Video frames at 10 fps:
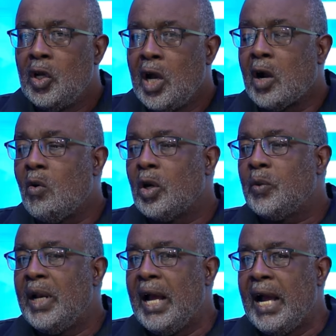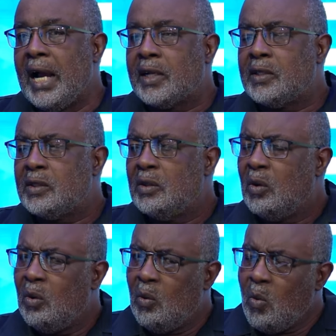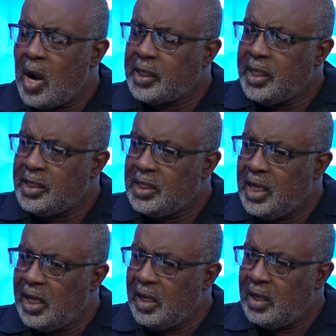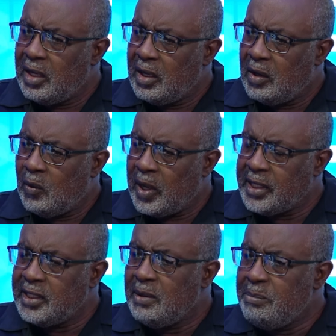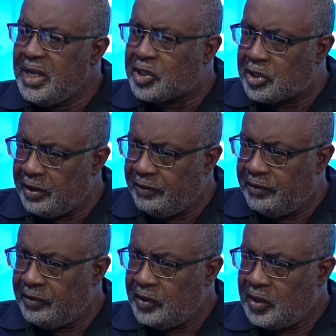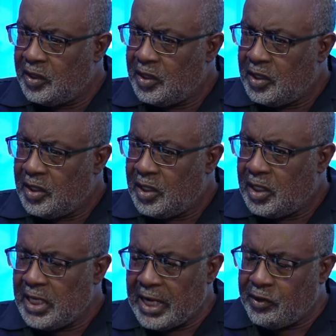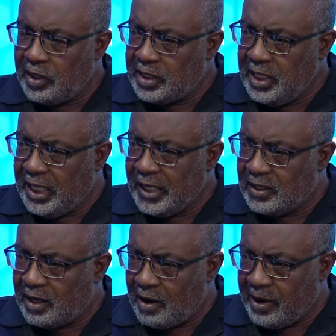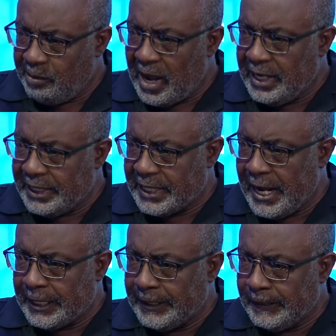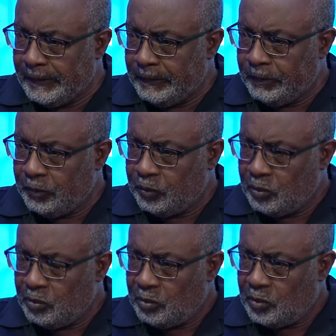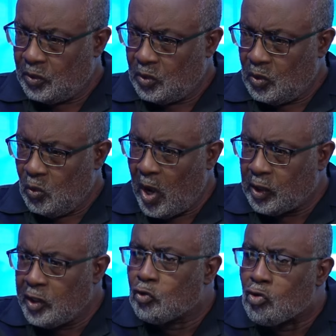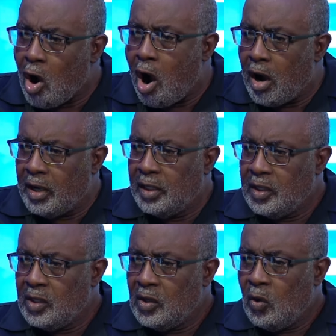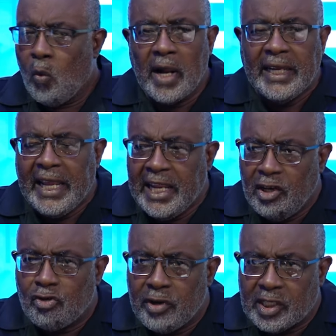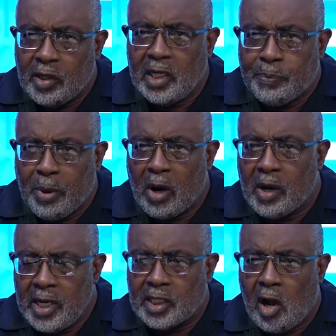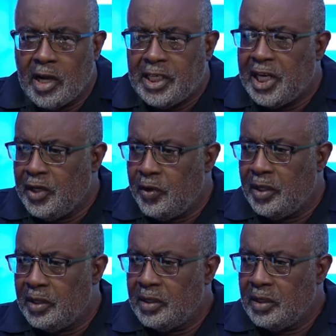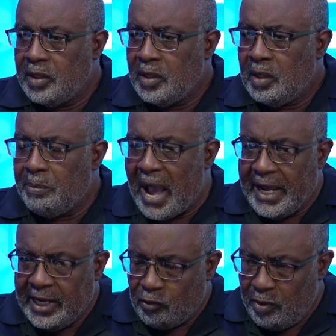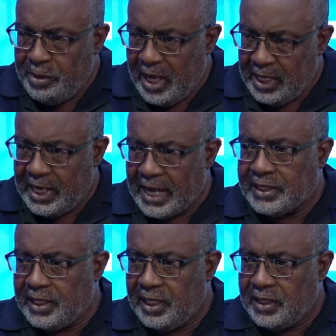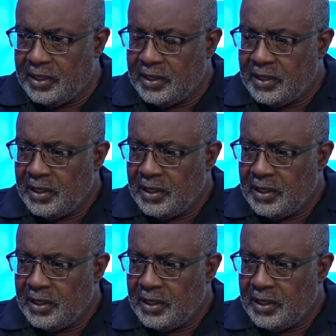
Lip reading: A court will ask, what is the mischief that you're seeking to correct by this act? What is wrong? What injuries is continuing by it remaining as it is?